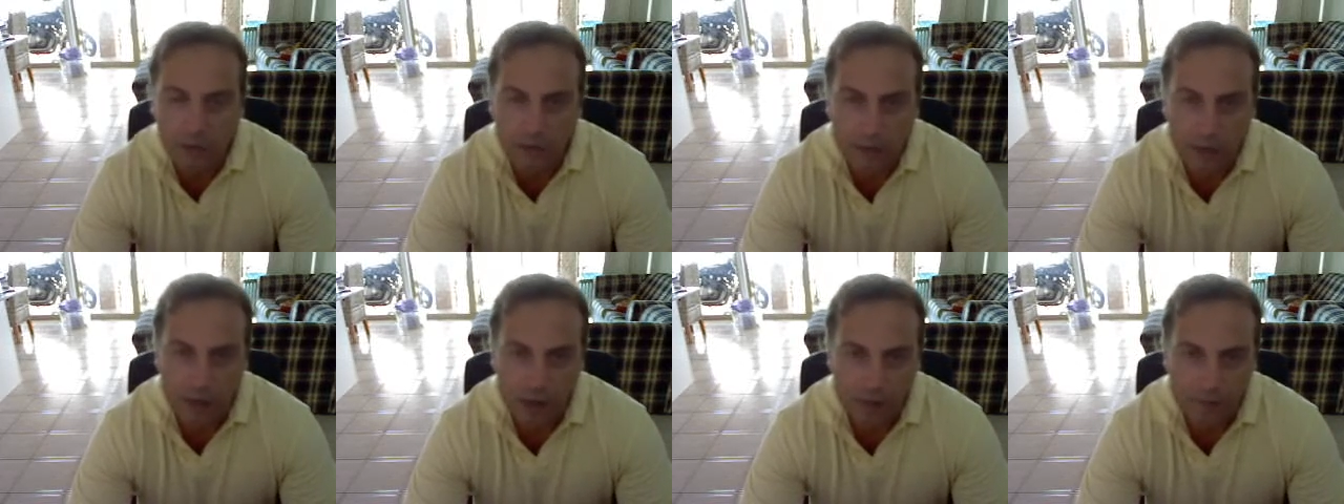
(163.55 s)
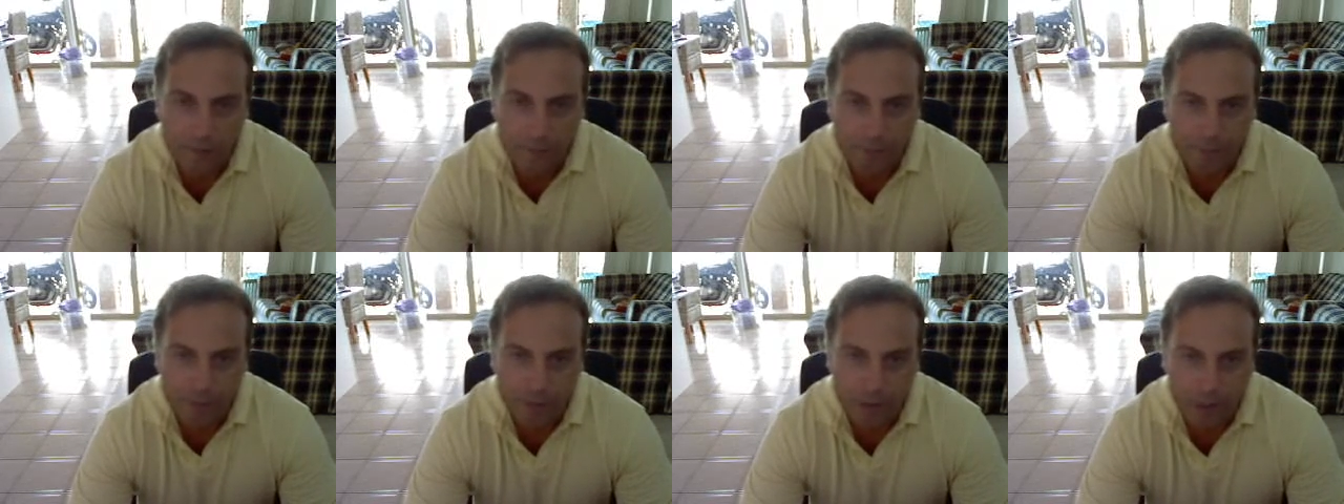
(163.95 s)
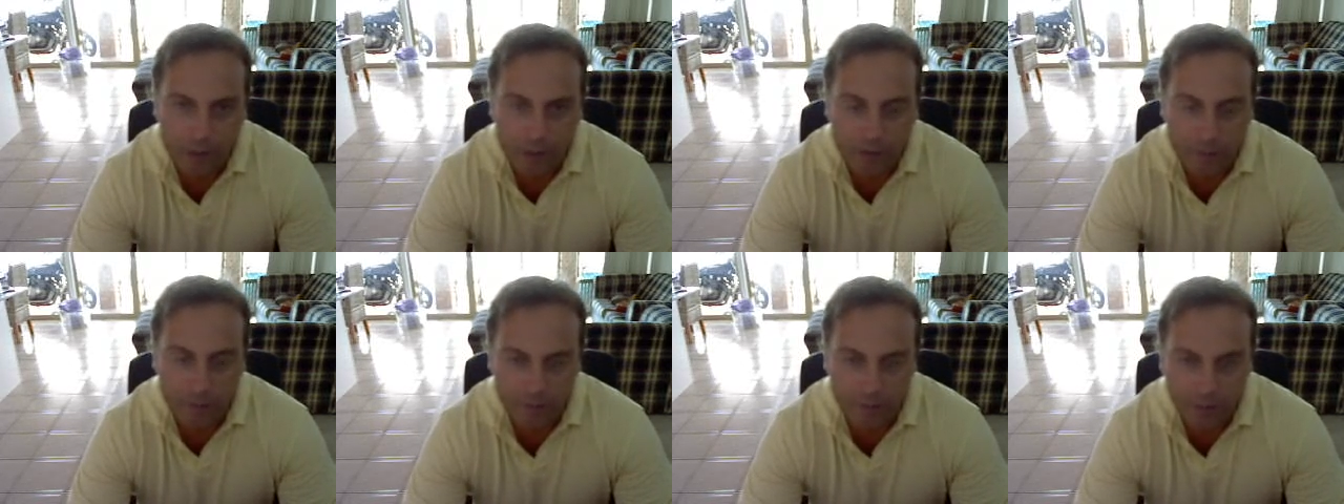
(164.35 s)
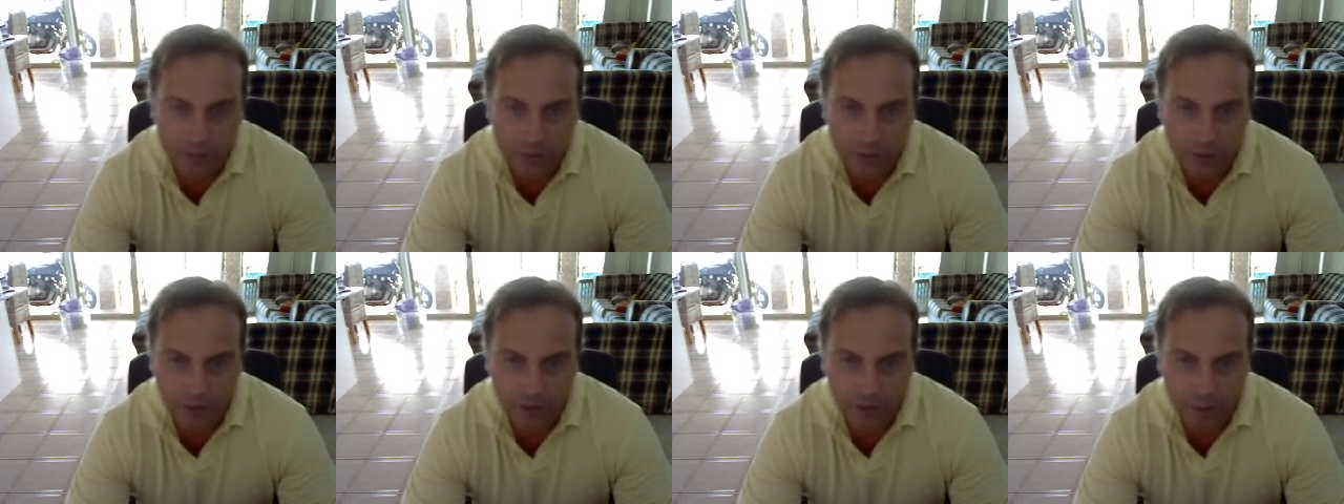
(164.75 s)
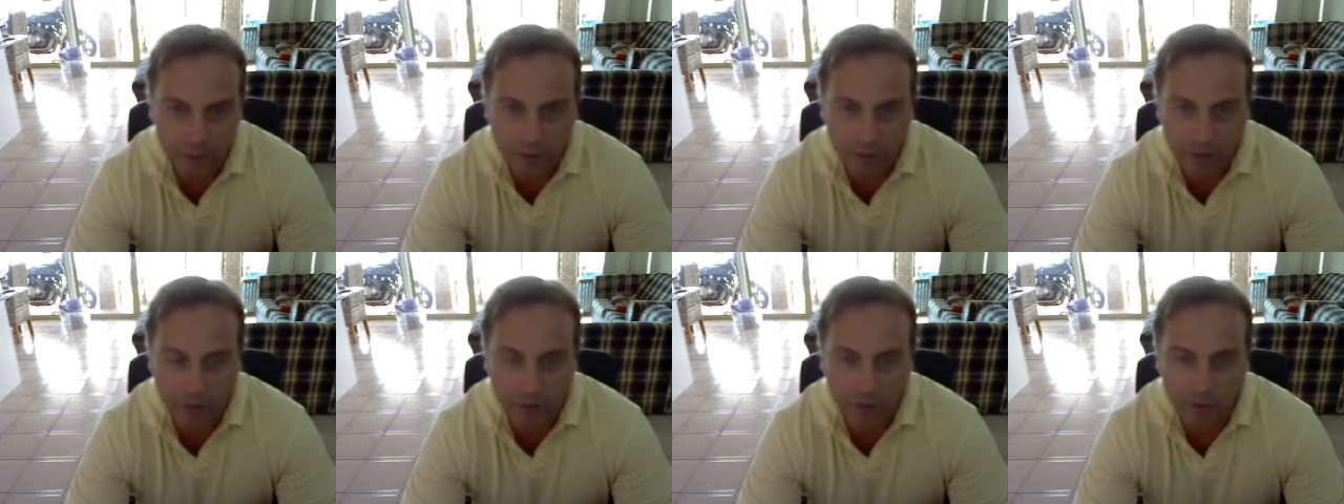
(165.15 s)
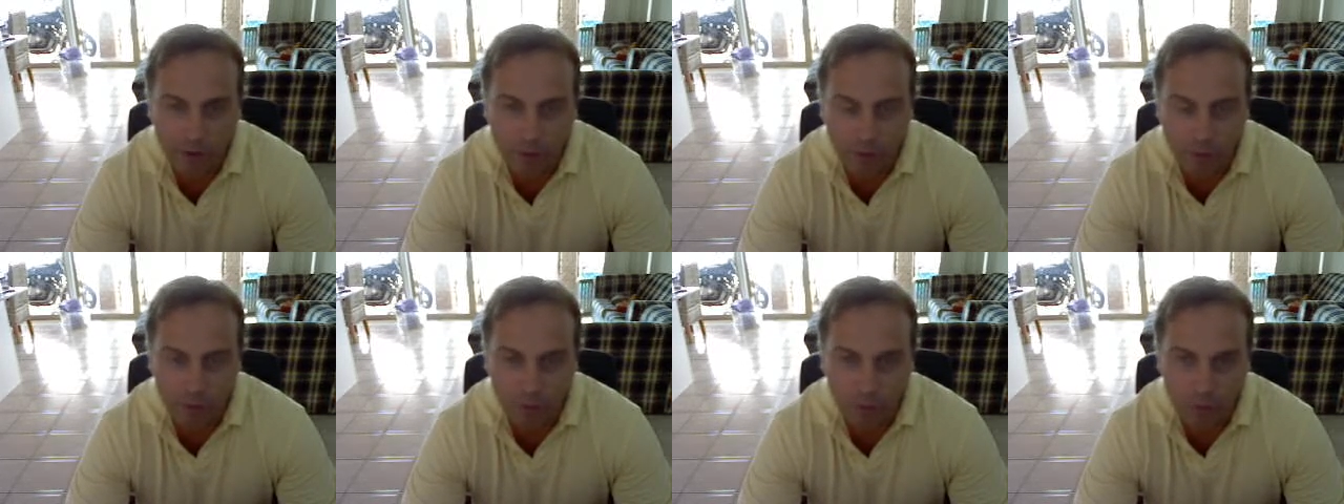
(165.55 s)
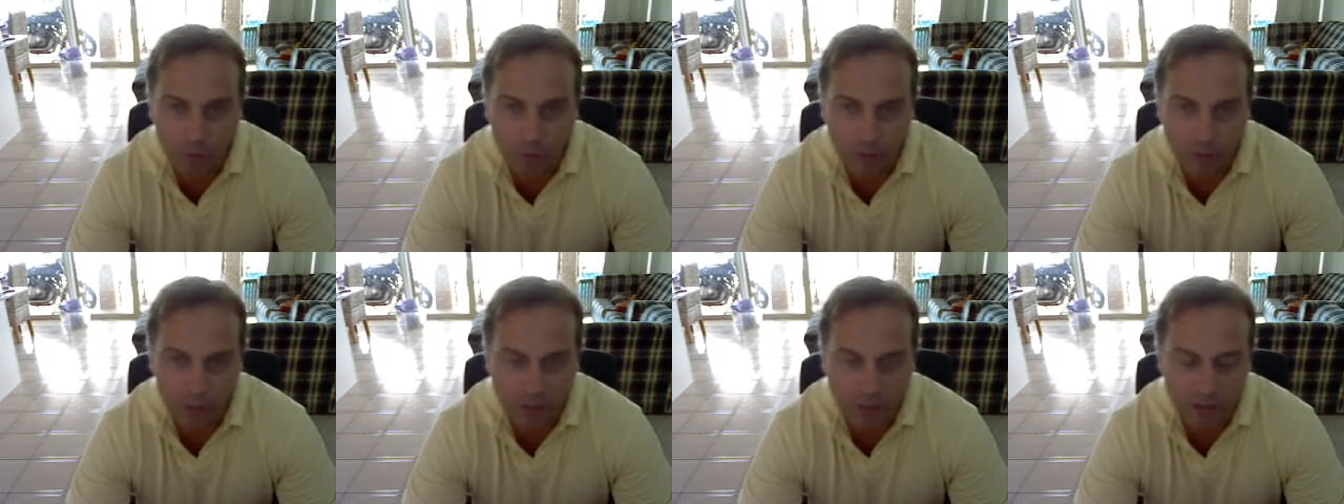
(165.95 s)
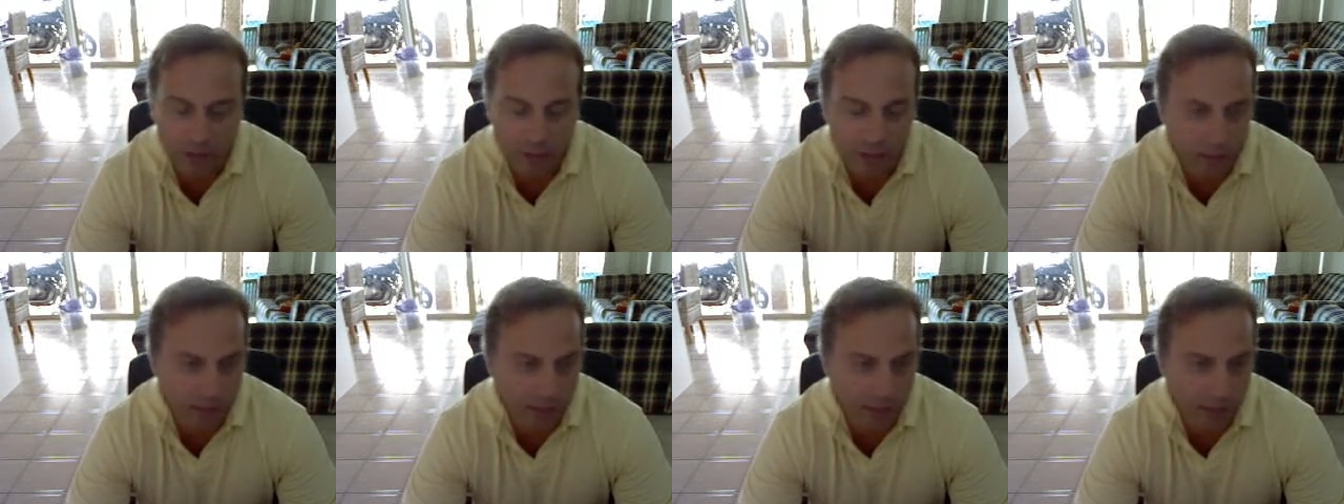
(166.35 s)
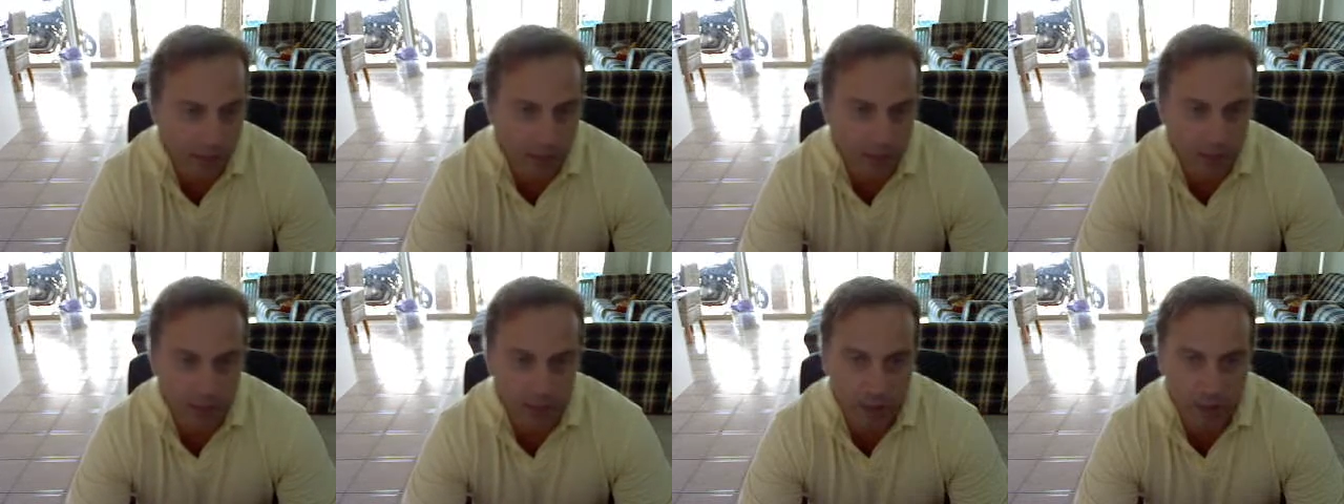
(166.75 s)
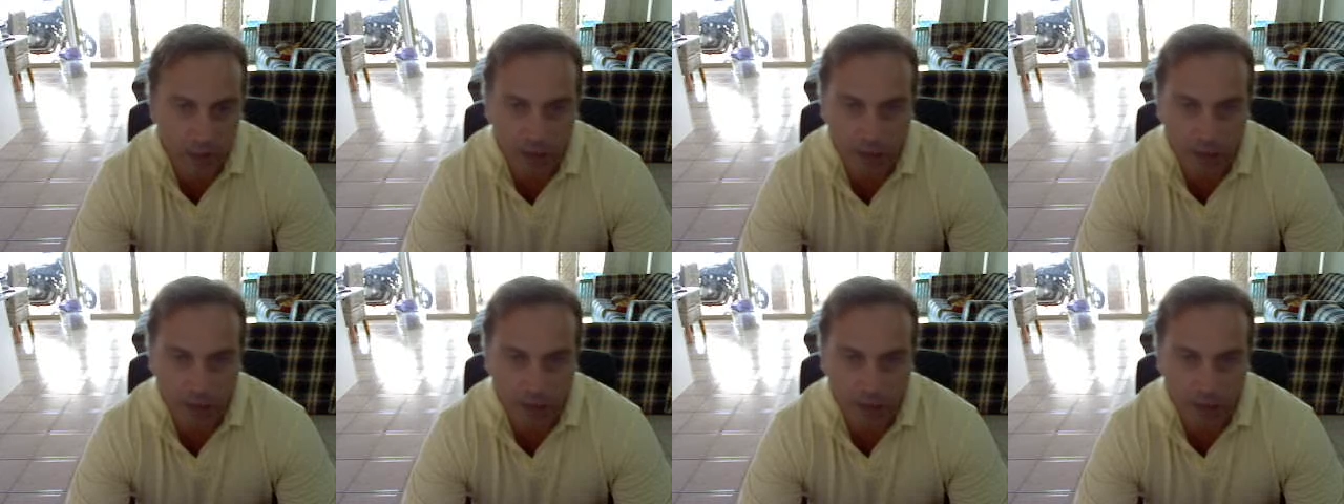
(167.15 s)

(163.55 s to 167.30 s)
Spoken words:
Now, the faces on Mount Rushmore, let's just say